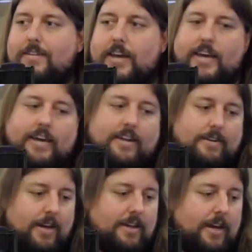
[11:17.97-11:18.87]

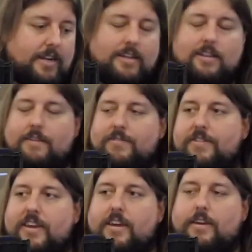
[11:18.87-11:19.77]
And I did love
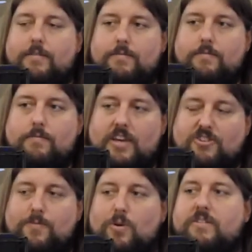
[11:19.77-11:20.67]
that they
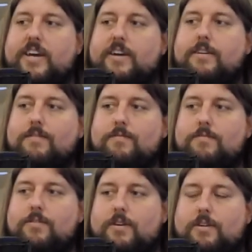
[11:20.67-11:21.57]
explored that
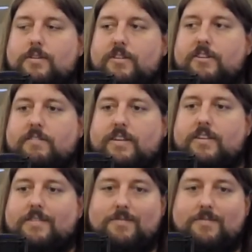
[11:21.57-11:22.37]
to the degree that